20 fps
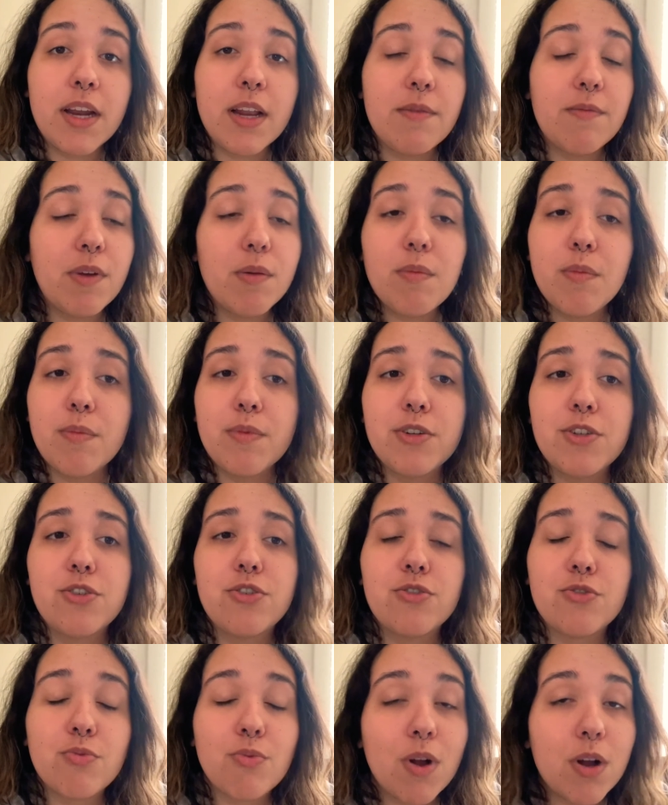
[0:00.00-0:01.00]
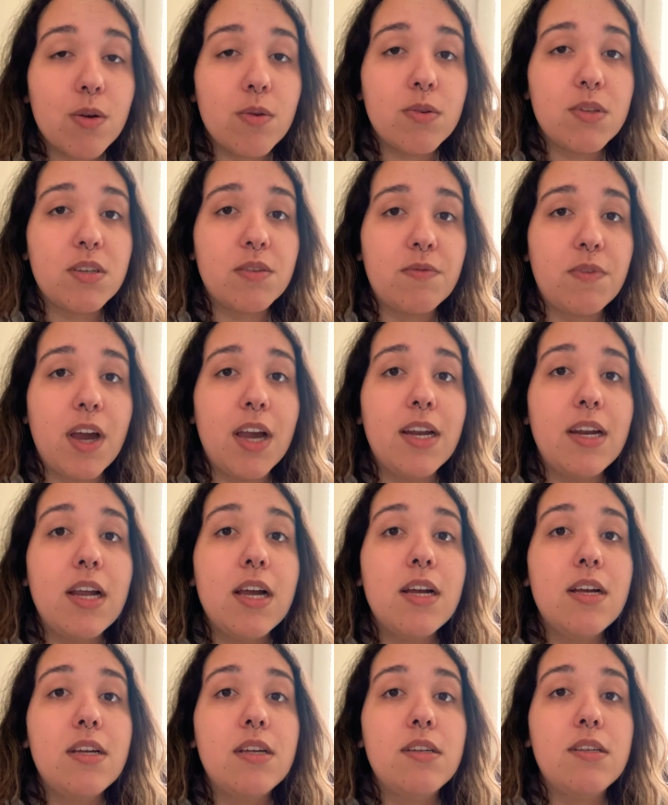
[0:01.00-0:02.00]
and family members struggle to find
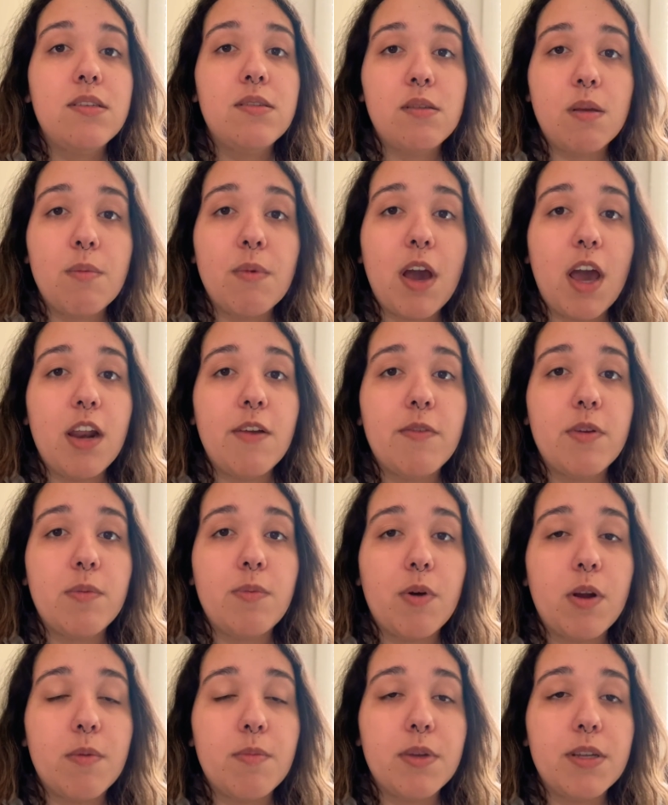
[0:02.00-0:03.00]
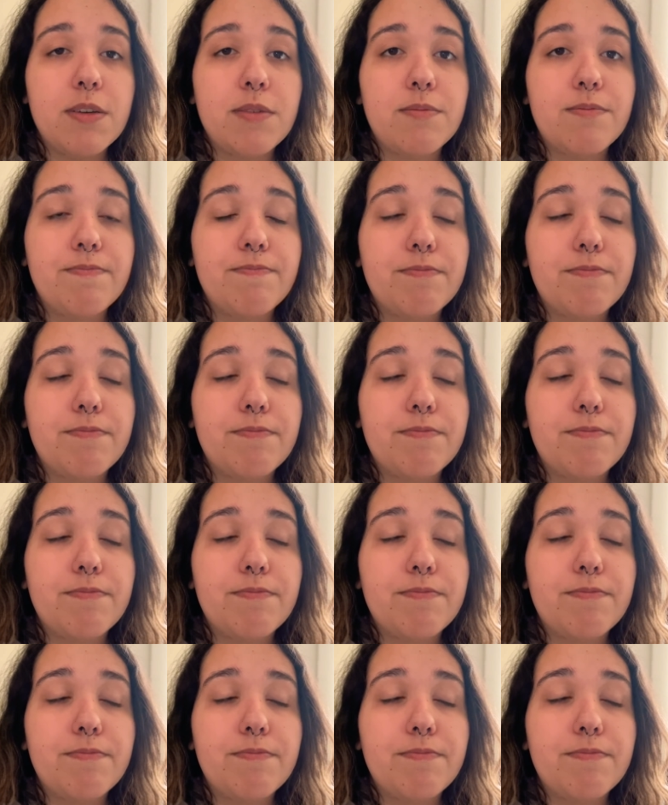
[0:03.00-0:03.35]
some kind of an apartment.